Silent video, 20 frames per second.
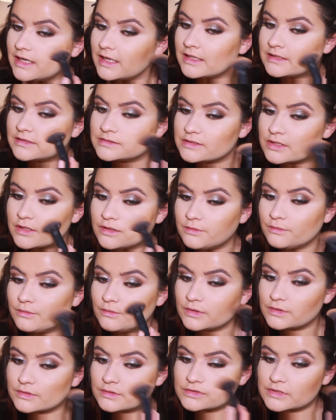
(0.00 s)

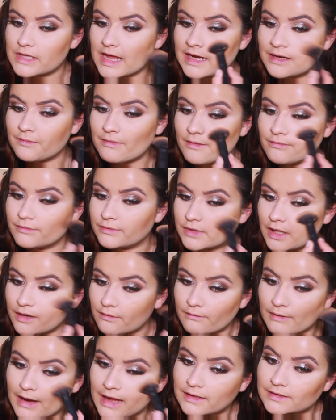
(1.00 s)
into anywhere with
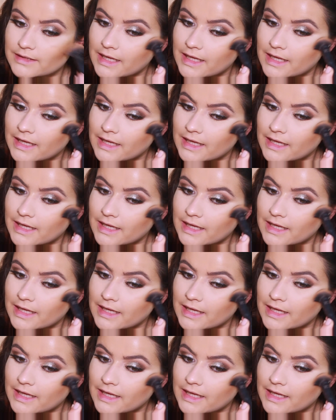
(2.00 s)
L'Oreal,